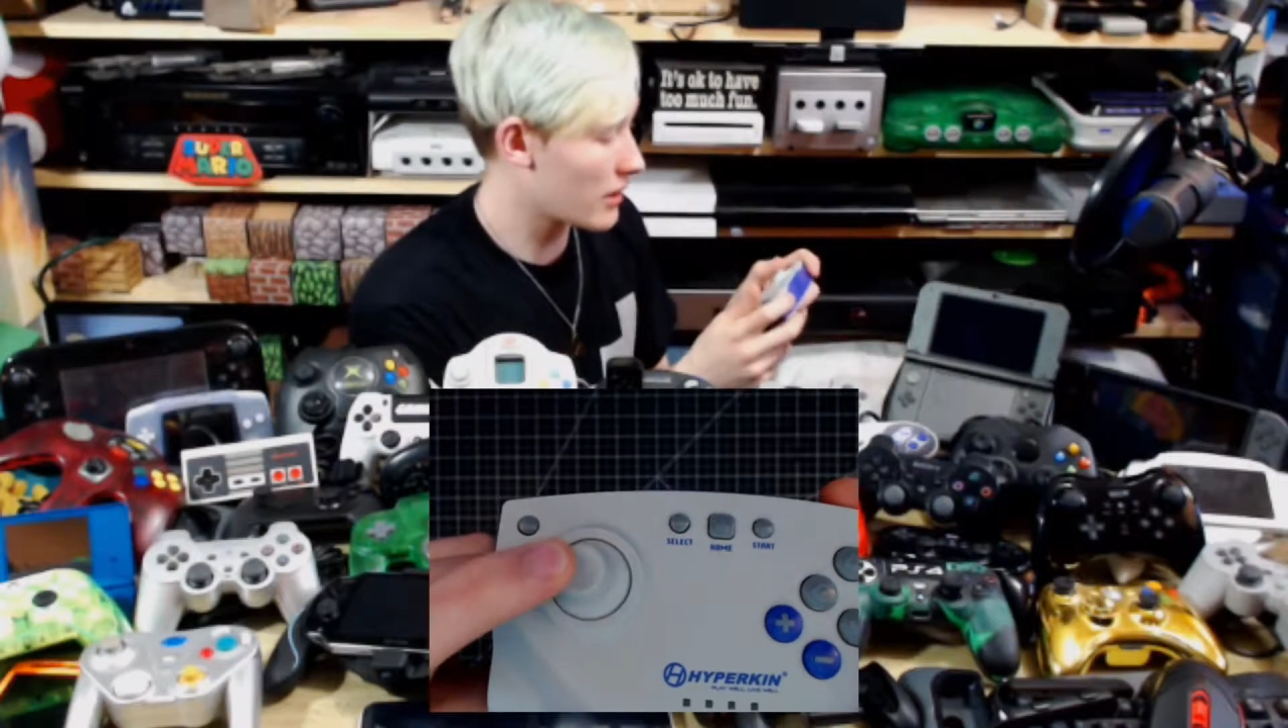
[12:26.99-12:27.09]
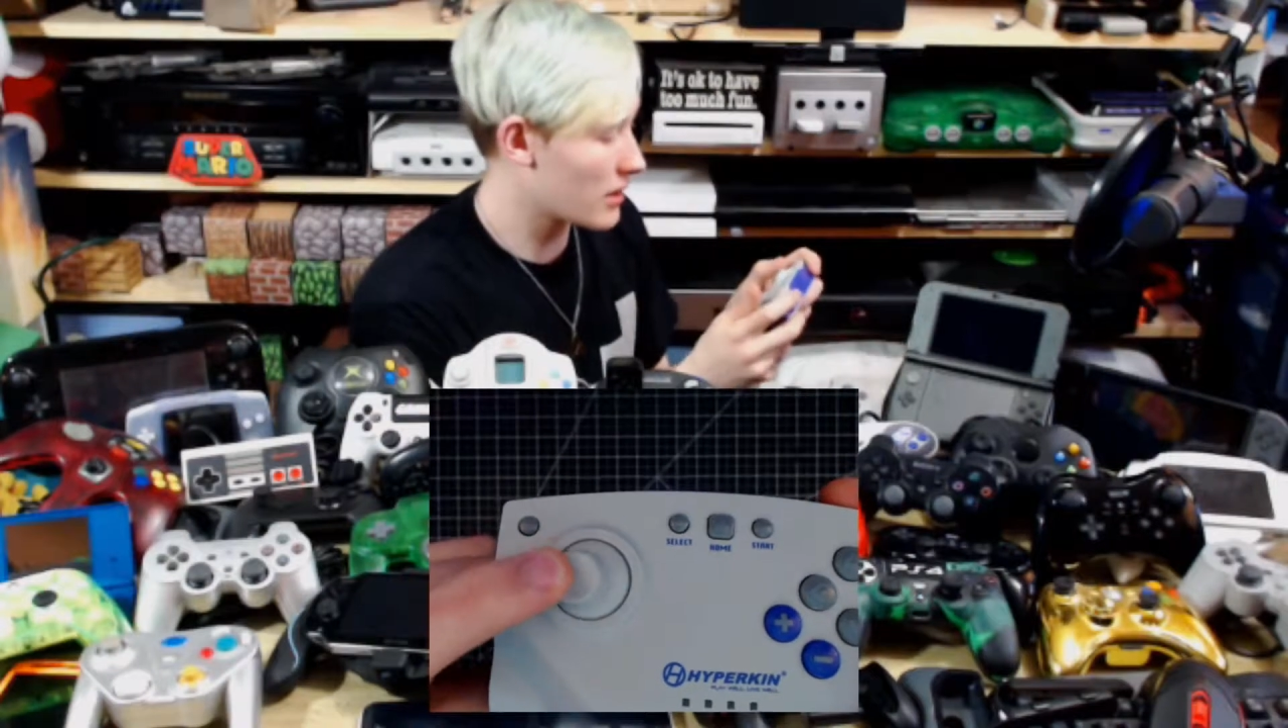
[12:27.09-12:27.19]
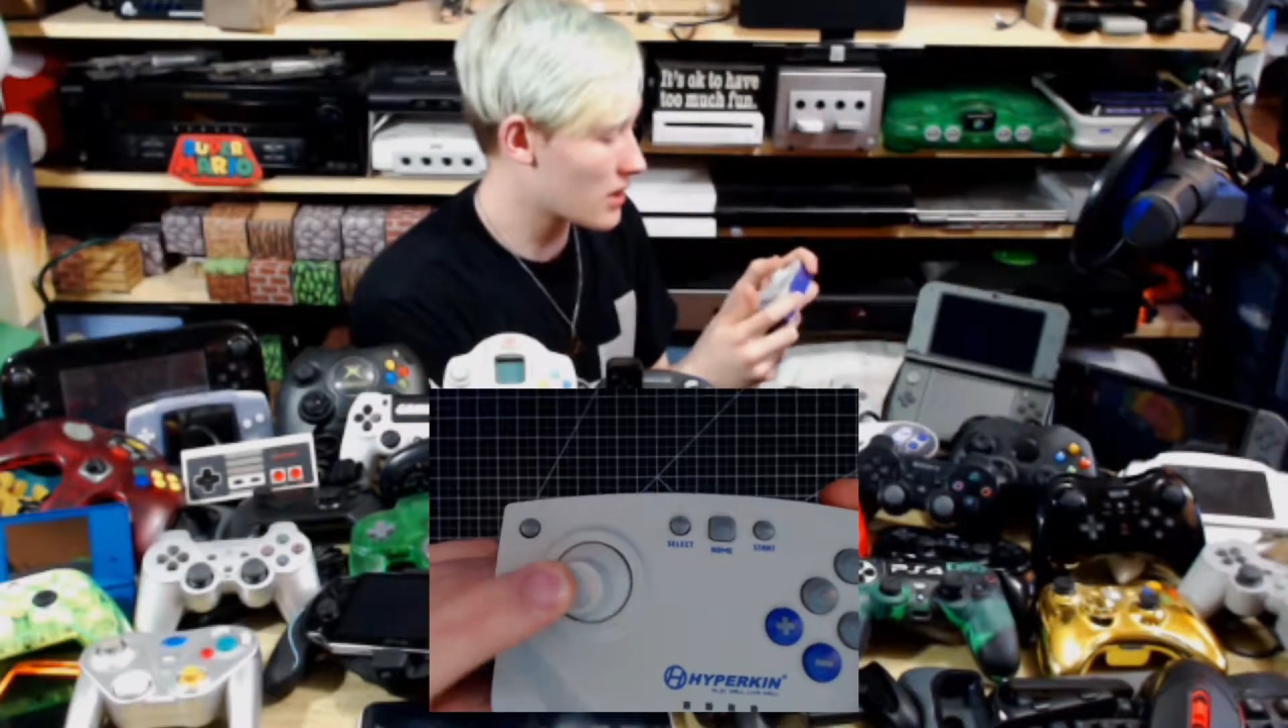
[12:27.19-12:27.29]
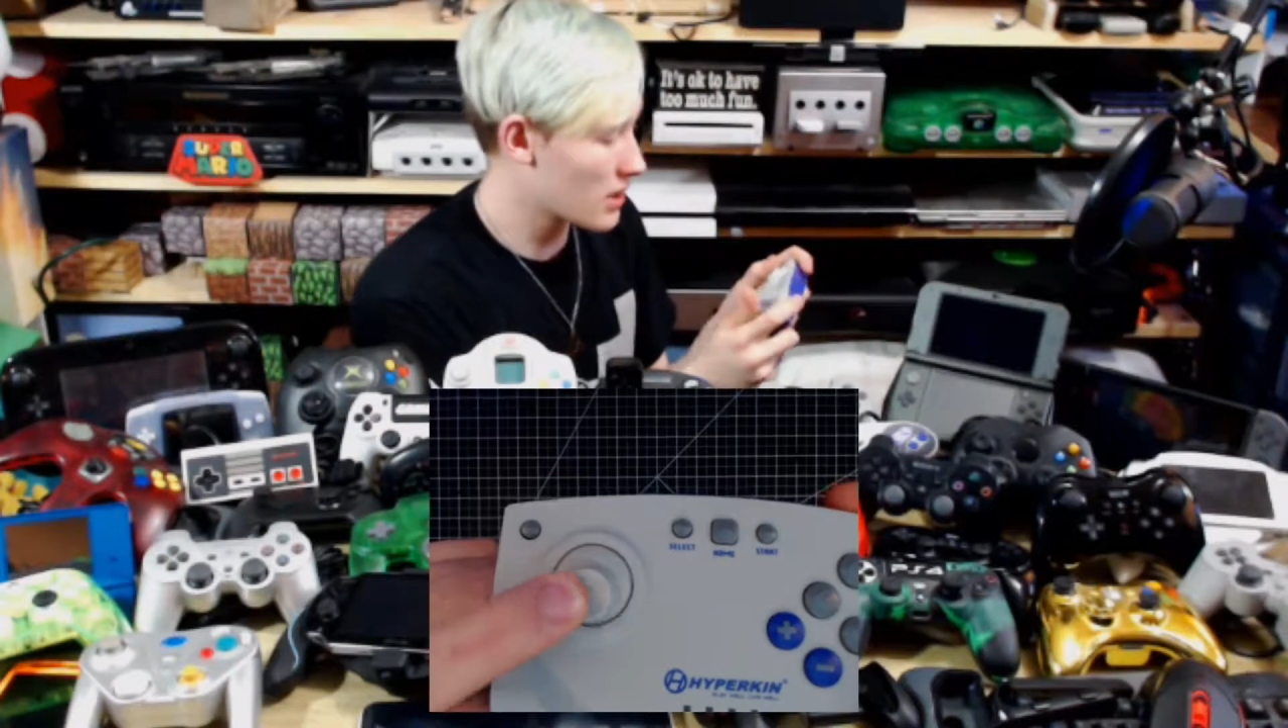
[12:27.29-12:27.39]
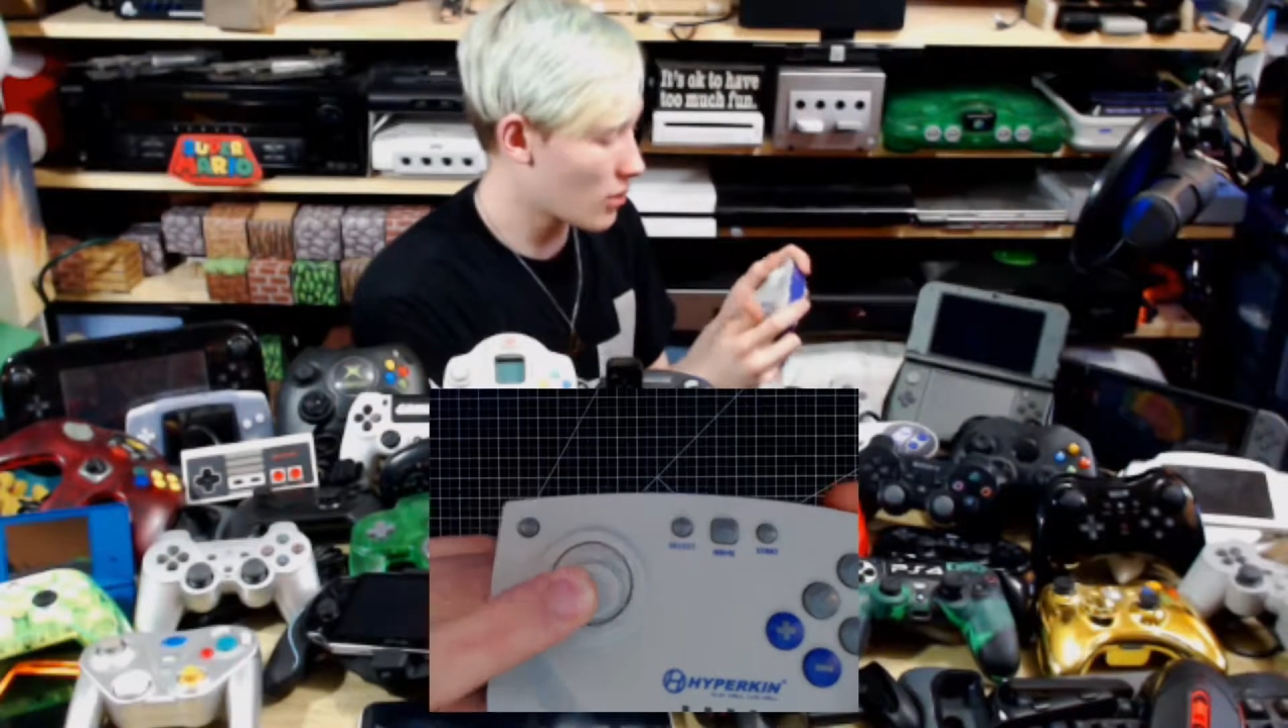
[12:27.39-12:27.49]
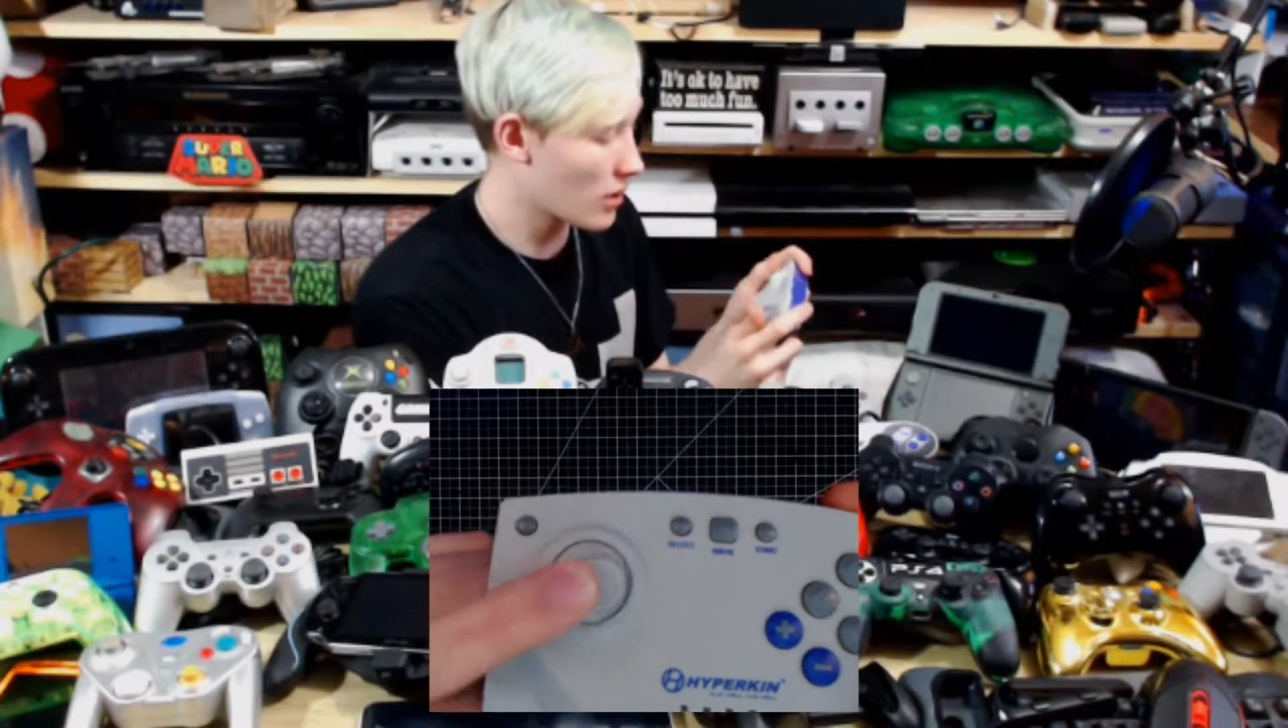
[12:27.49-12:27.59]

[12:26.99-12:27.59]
it's so